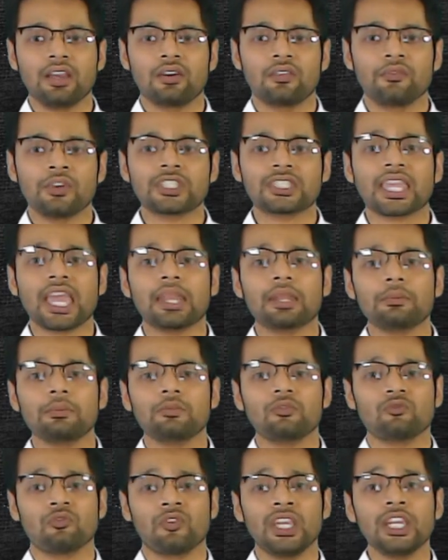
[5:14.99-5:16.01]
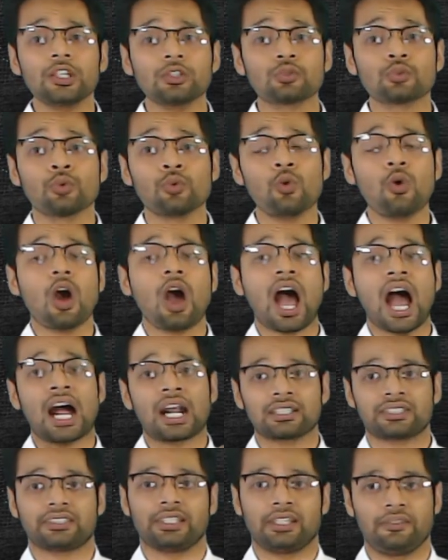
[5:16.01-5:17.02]
which can we do
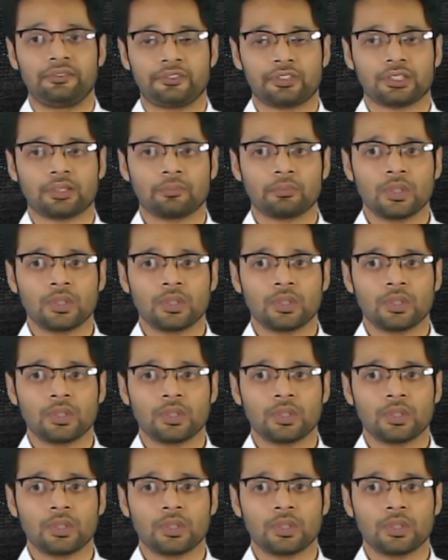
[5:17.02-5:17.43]
ourselves.